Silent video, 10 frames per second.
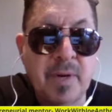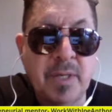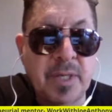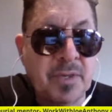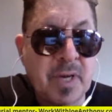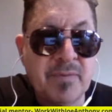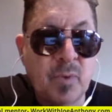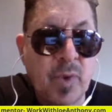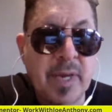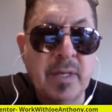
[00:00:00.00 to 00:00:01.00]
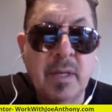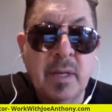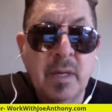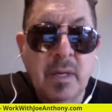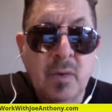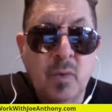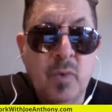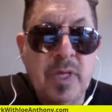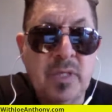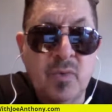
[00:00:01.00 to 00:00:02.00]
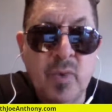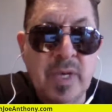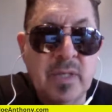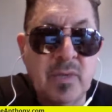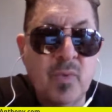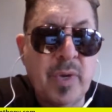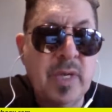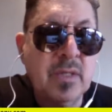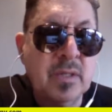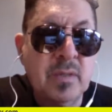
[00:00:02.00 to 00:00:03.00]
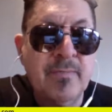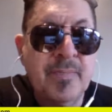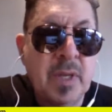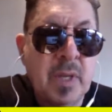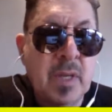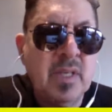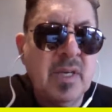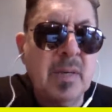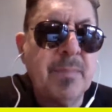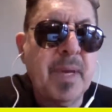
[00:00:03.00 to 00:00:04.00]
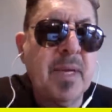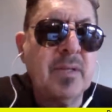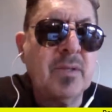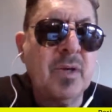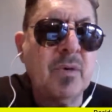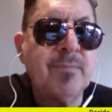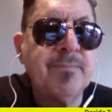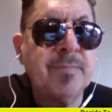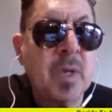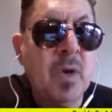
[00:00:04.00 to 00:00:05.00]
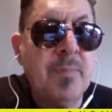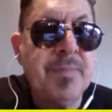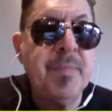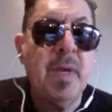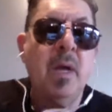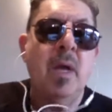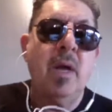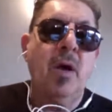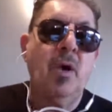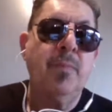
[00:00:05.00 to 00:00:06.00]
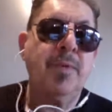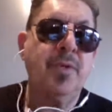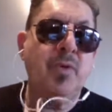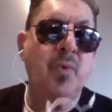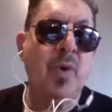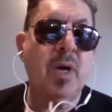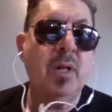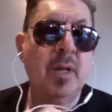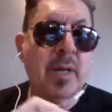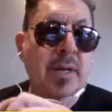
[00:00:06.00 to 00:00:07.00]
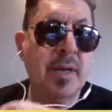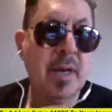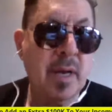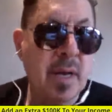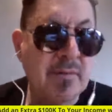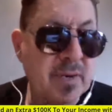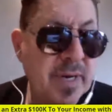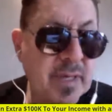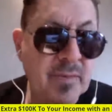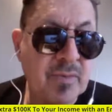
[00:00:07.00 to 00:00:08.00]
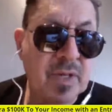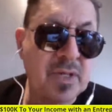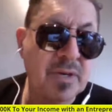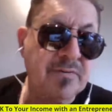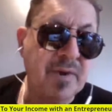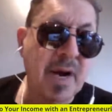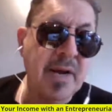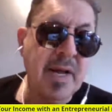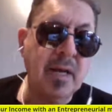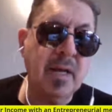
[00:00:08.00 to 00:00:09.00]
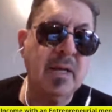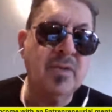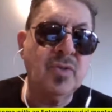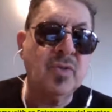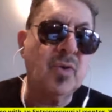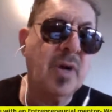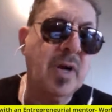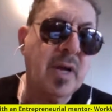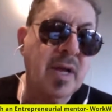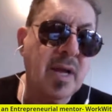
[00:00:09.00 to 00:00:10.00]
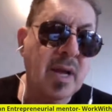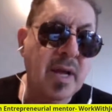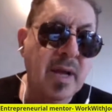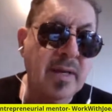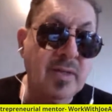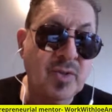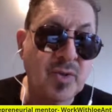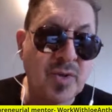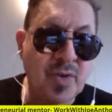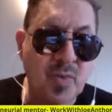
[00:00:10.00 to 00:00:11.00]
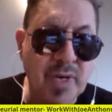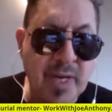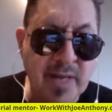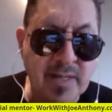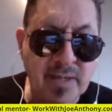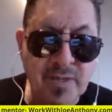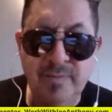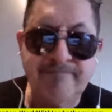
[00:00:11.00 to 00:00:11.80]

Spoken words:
front. You don't have to wait weeks and weeks and weeks to get paid. So hope you're doing well, and have a great rest of your Friday. Enjoy your week too.